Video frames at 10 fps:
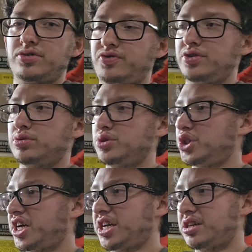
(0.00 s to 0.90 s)
fuel
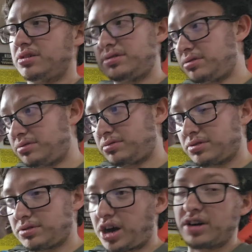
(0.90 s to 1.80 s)
jet,
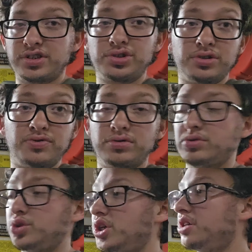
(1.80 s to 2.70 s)
obviously
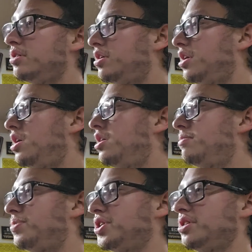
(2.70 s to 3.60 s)
fuel jet,
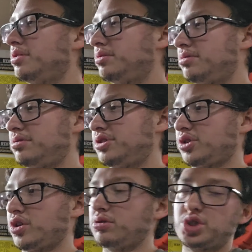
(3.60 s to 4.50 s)
but it's the
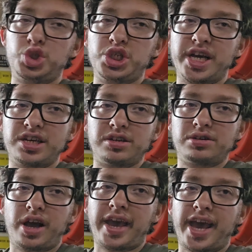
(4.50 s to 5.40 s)
lowest jetting
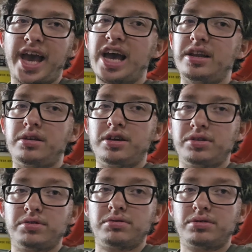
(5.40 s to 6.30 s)
I had
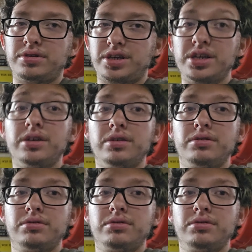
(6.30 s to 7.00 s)
in the kit